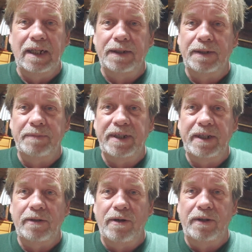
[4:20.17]

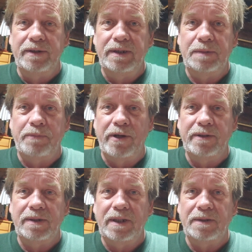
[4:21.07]
eliminate all its
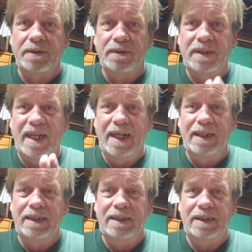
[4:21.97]
predecessors
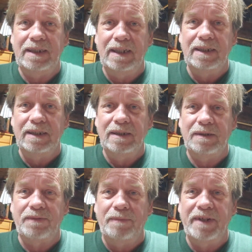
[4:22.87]
and
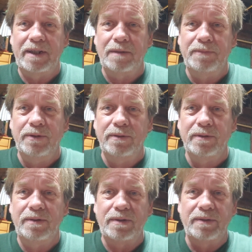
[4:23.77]
descendants from that
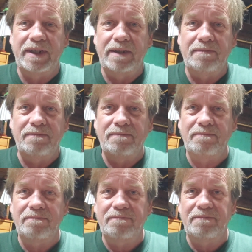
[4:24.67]
computer, so that
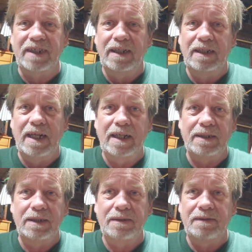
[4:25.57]
thing
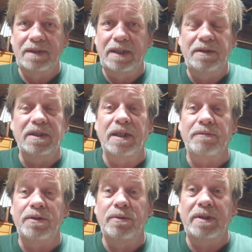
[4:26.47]
has, you
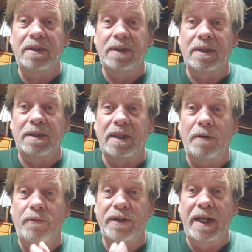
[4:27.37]
never knew it existed.
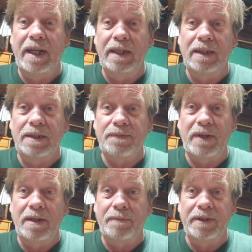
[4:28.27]
I want to end its
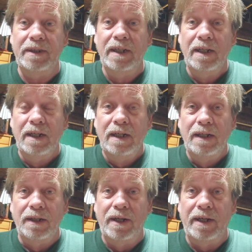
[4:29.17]
family
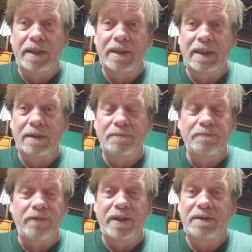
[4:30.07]
line it
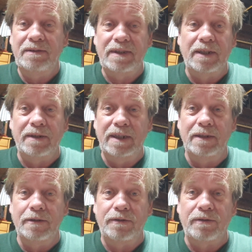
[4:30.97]
right there
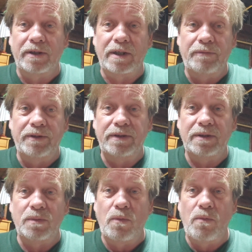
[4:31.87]
in the truck. I want to
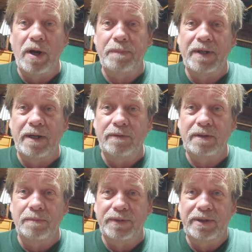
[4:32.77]
just wipe it out
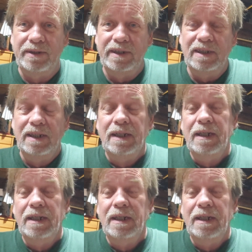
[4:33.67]
completely,